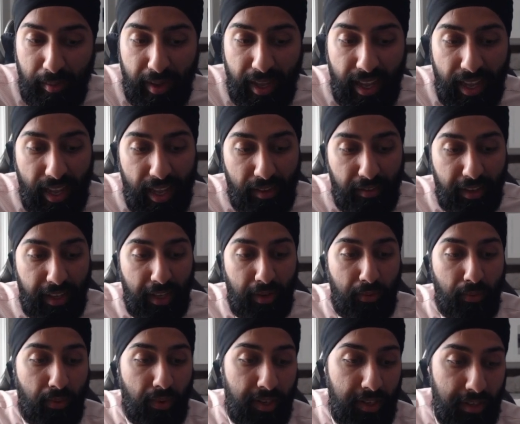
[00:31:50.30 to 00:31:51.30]
Have a
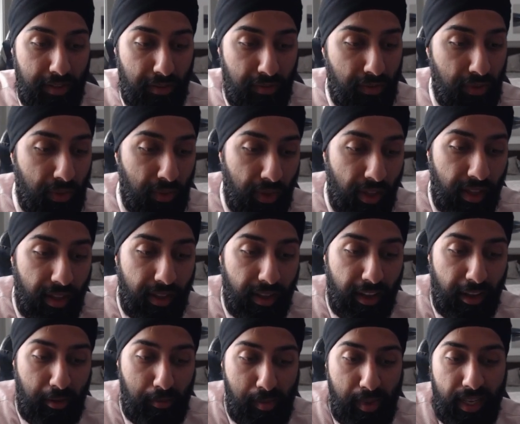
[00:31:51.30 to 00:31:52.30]
wonderful,
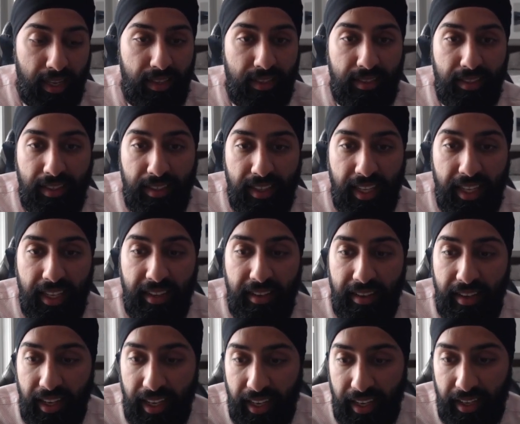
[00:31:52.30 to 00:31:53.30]
amazing
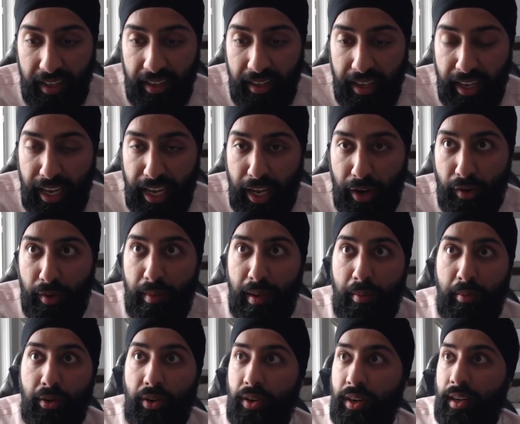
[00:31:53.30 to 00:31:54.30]
day. And
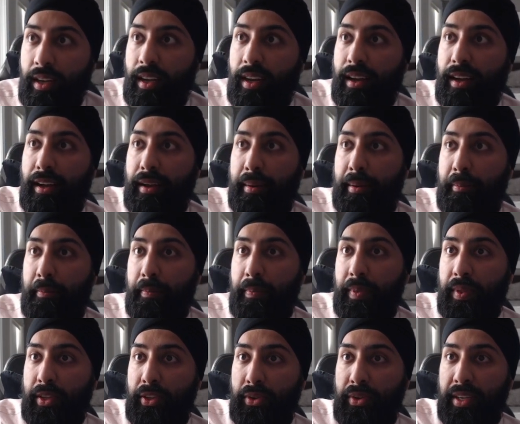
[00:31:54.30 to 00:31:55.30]
remember,
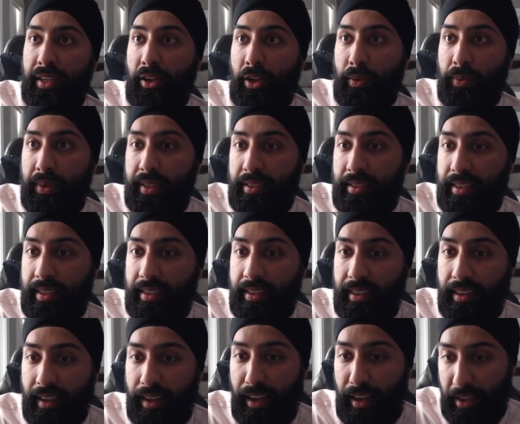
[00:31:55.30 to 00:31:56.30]
you can always,
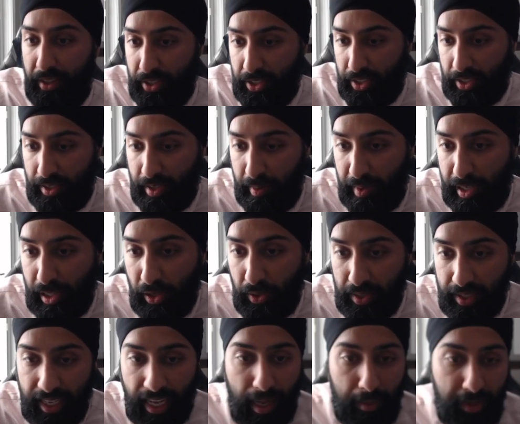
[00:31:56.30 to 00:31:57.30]
there's going to be closed
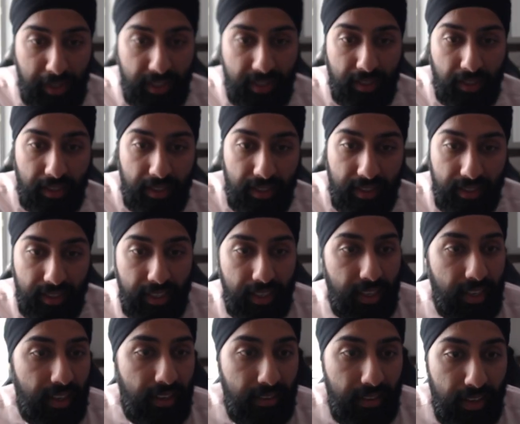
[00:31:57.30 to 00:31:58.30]
captions on this
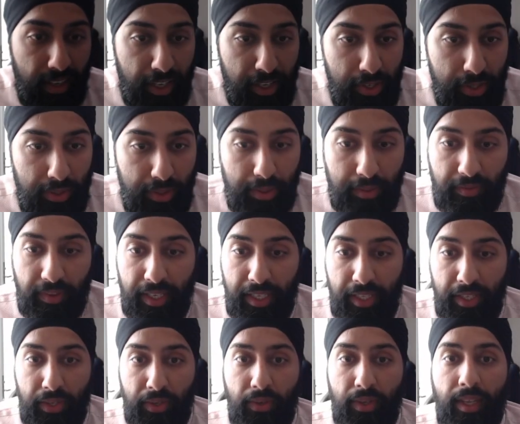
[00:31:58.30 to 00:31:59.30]
YouTube
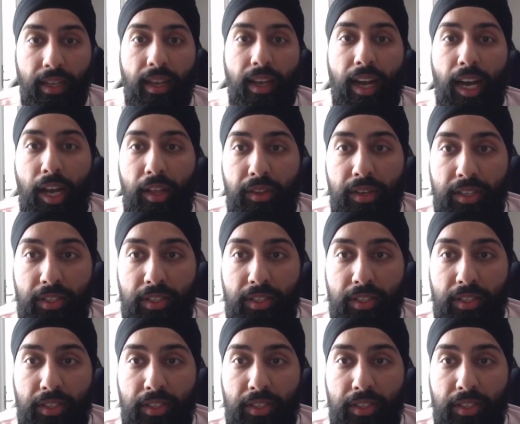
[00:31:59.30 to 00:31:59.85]
video. There's